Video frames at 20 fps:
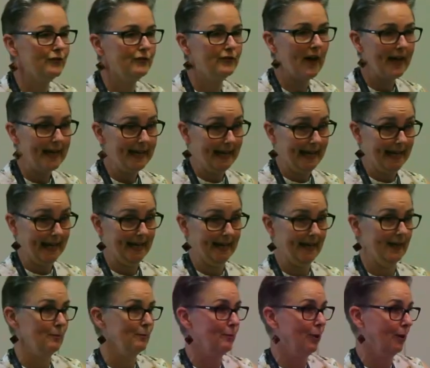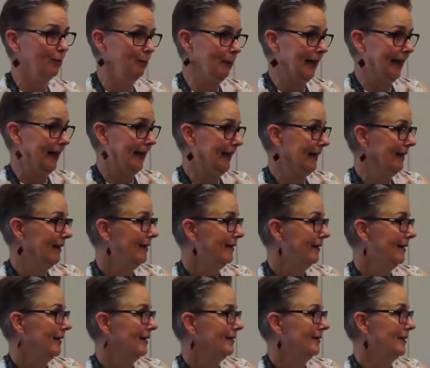to failing in public,
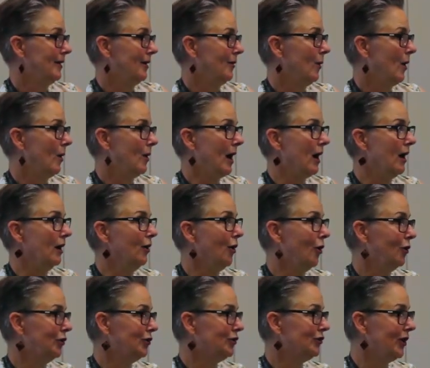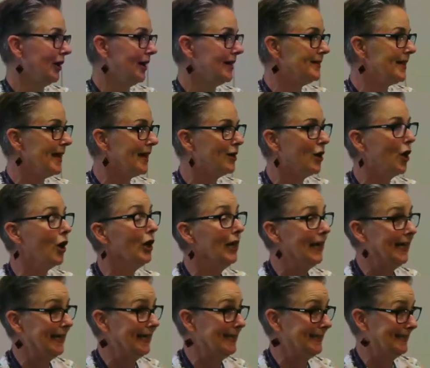you know, alongside their
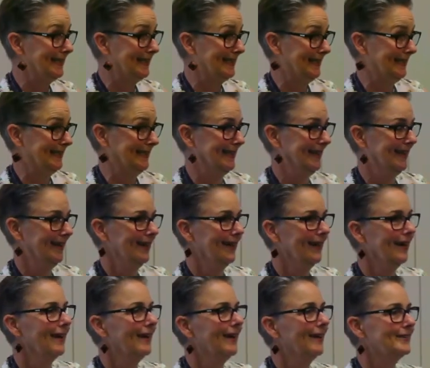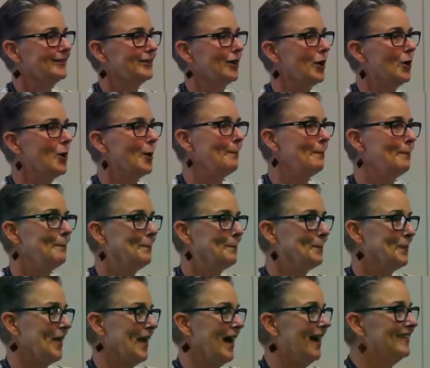colleagues. So uh,
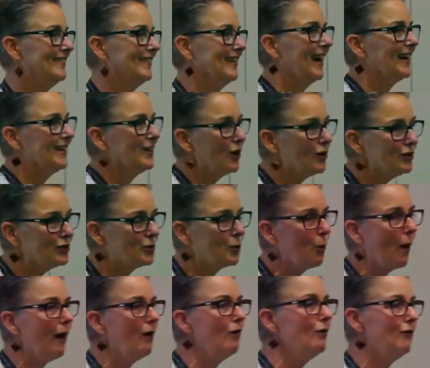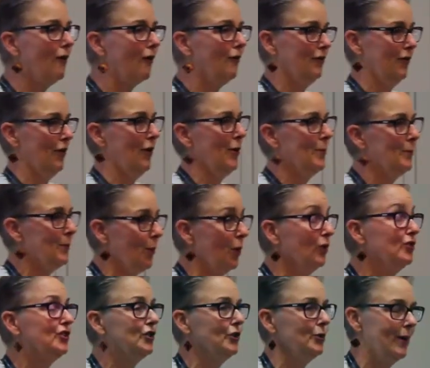I got 12 of them,
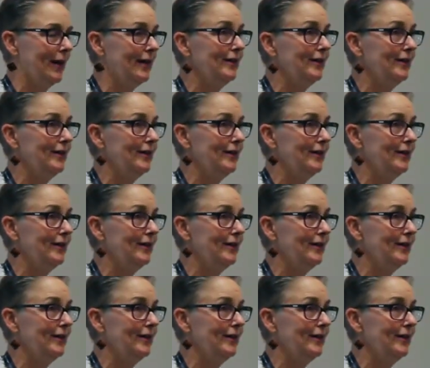or Sue